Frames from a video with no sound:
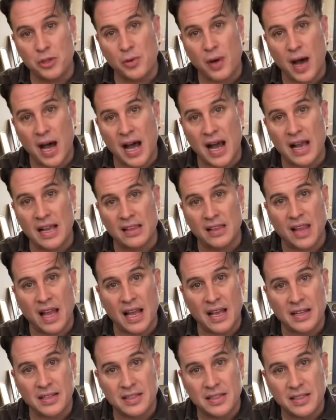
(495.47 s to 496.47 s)
you
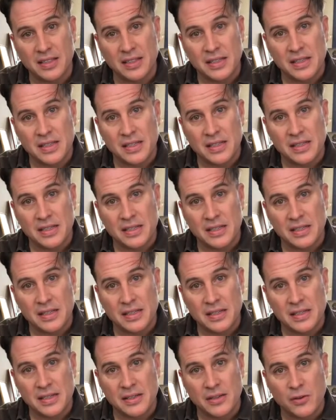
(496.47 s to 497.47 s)
highlight
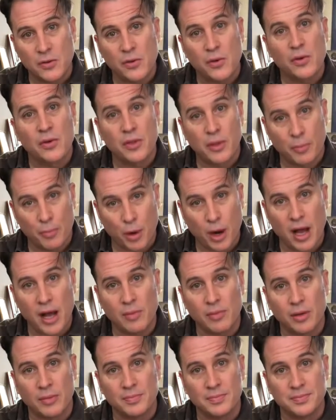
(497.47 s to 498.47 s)
the
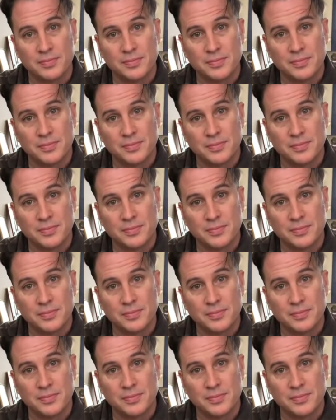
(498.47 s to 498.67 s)
problem.